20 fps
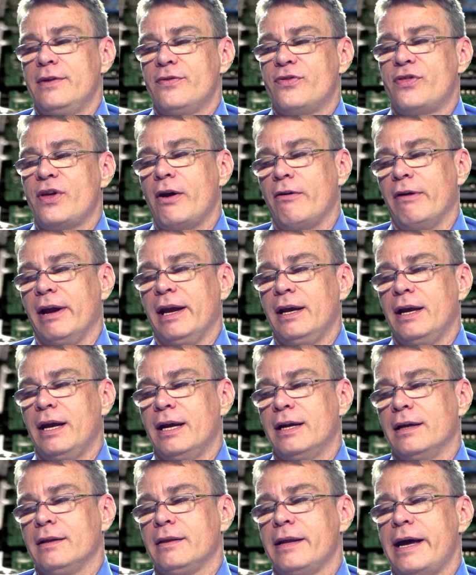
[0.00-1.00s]
theory,
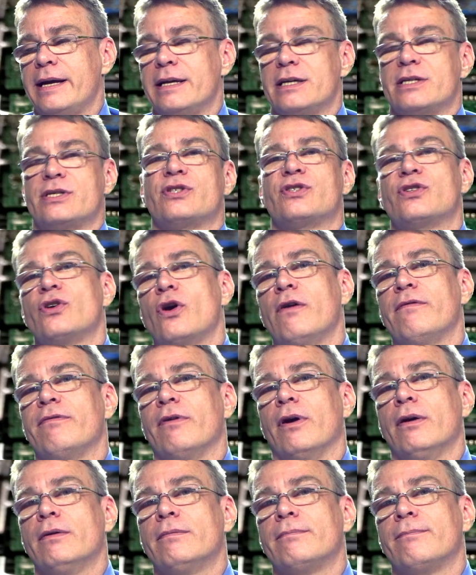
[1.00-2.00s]
in a Linux
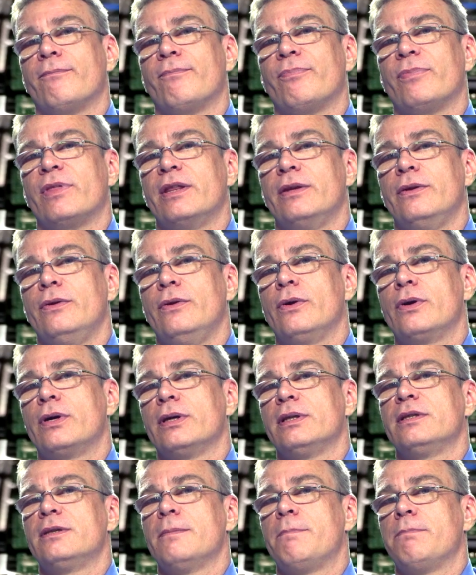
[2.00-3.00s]
server, you
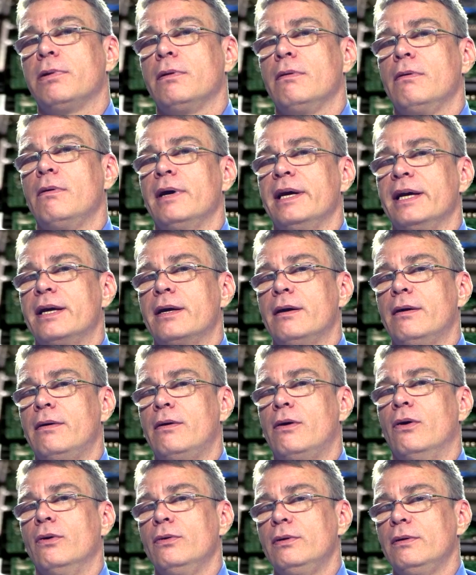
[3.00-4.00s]
can deploy
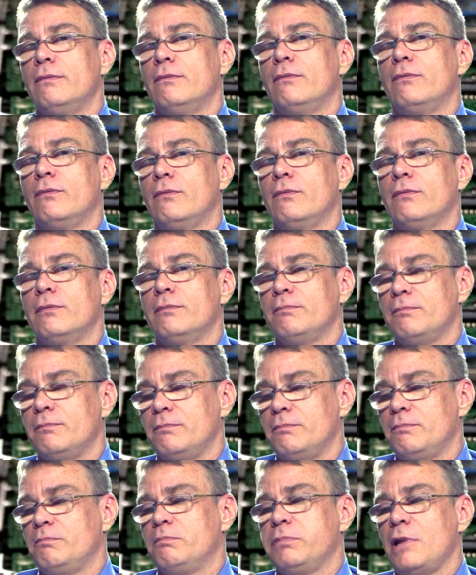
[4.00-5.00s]
code,
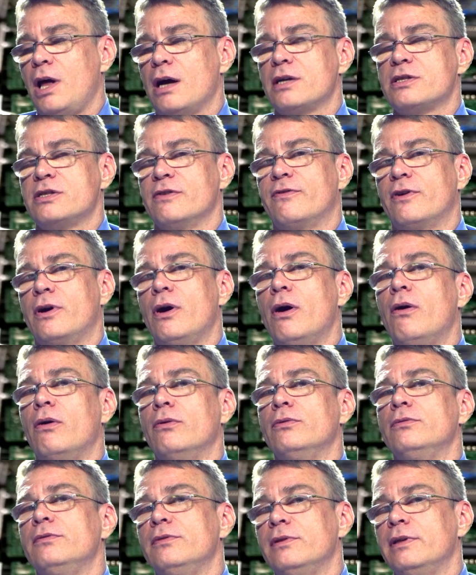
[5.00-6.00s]
blocks of
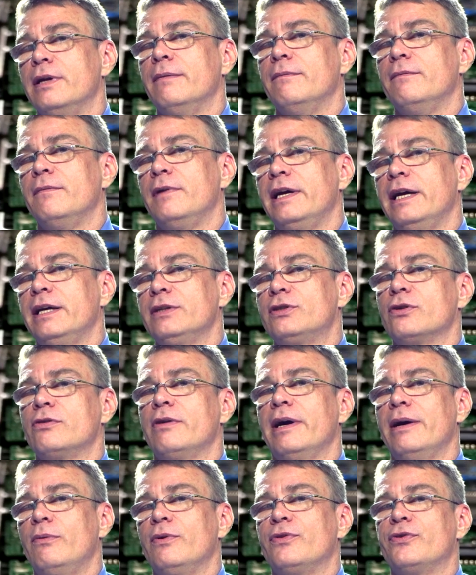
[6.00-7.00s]
code that
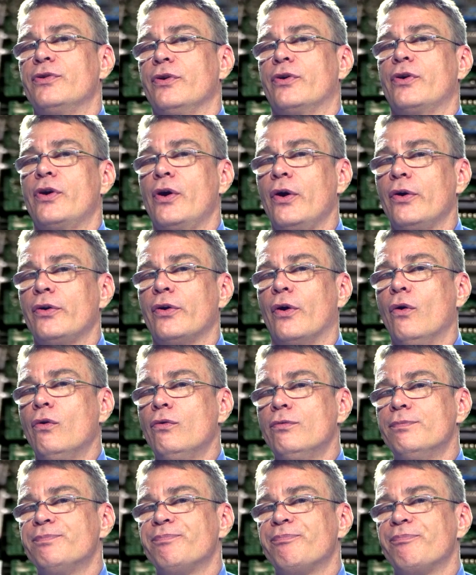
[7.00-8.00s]
integrate with your kernel,
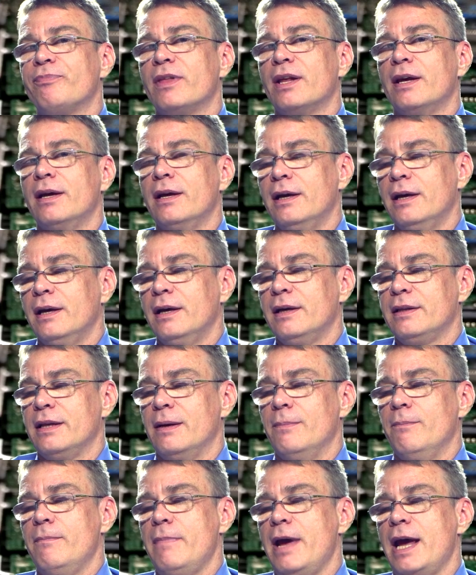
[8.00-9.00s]

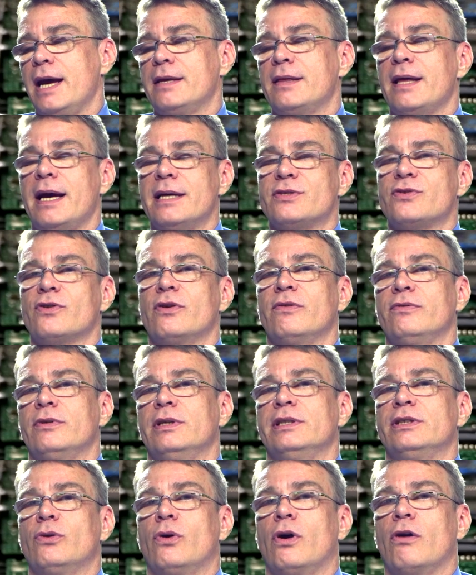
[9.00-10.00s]
that make that server
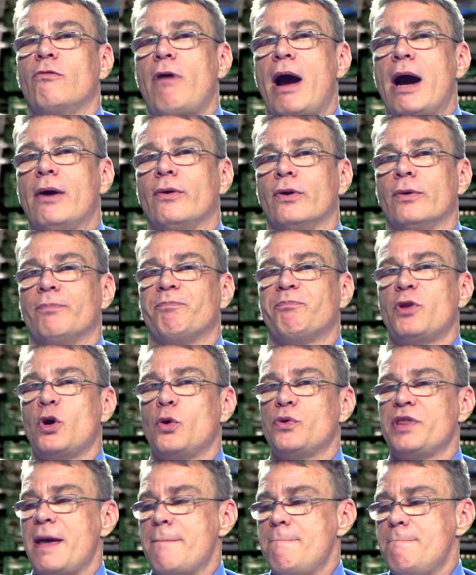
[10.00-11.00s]
into a router,
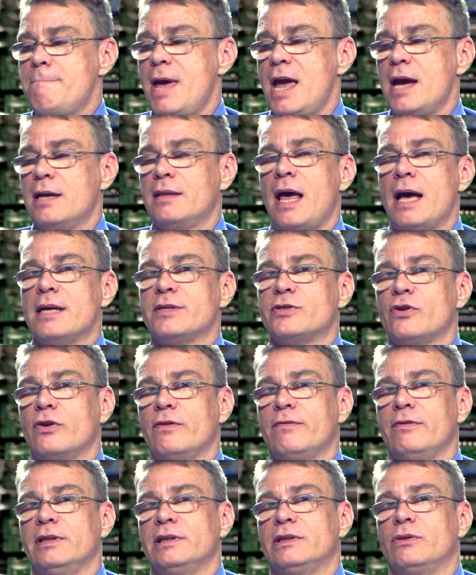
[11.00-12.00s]
or they make that
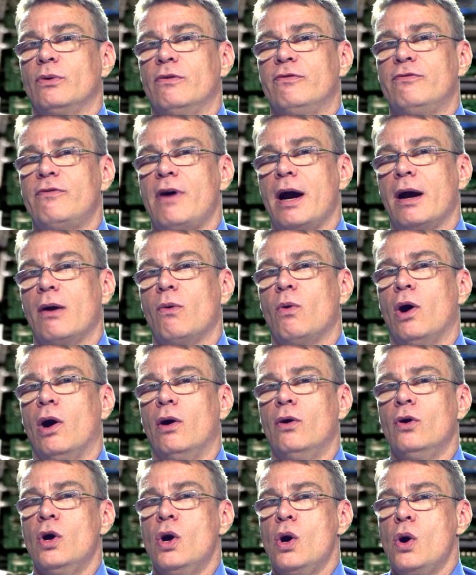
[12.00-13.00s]
server into a
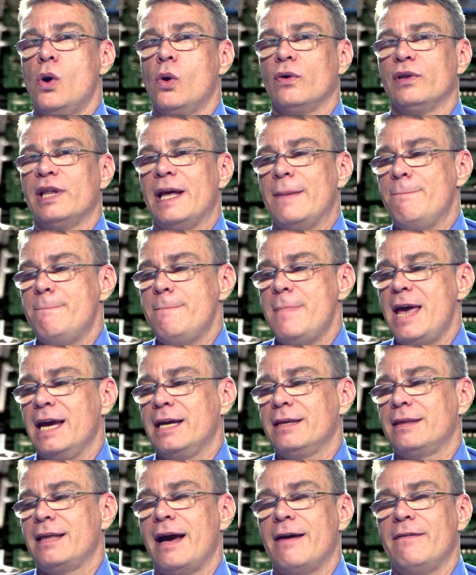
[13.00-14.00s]
firewall, or they
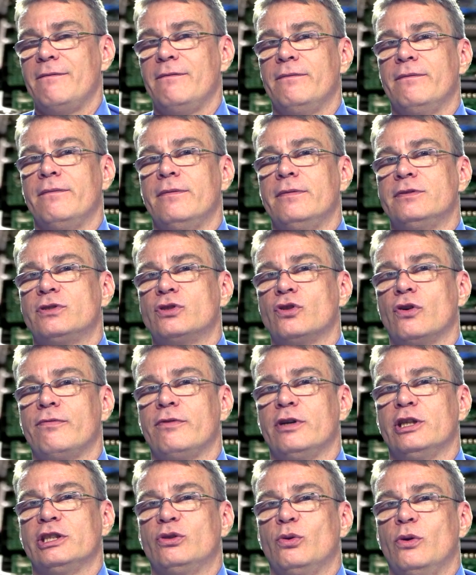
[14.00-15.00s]
make that
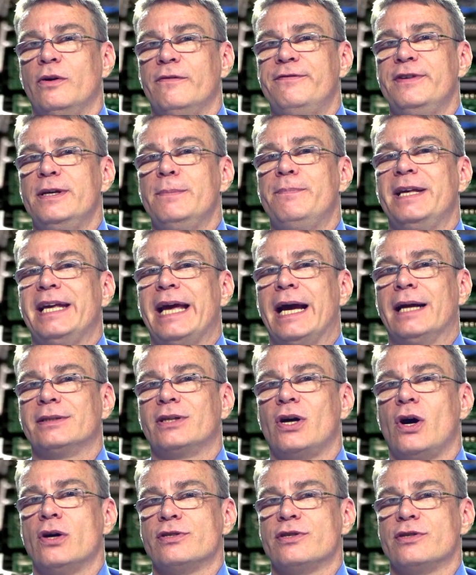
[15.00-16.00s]
server into a VPN
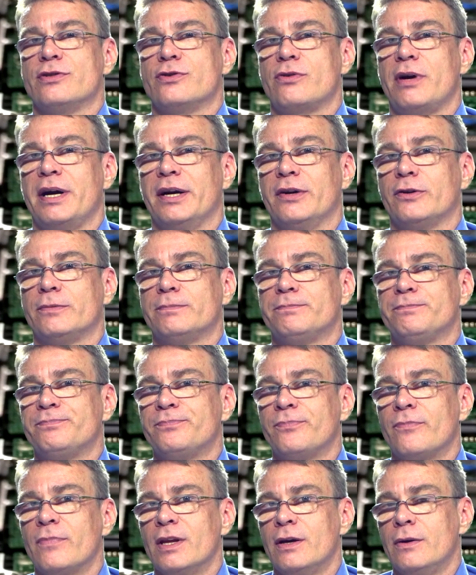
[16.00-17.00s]
concentrator,
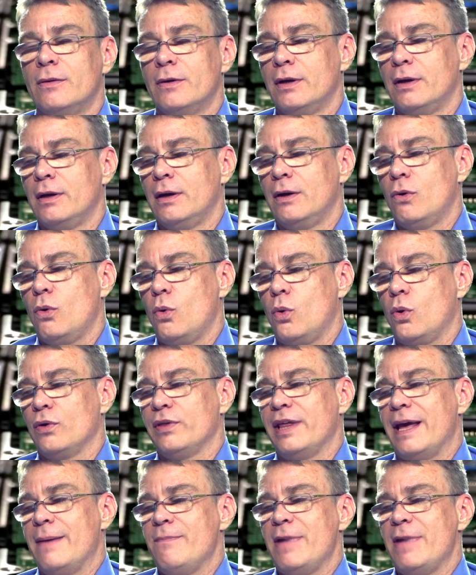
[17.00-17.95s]
or they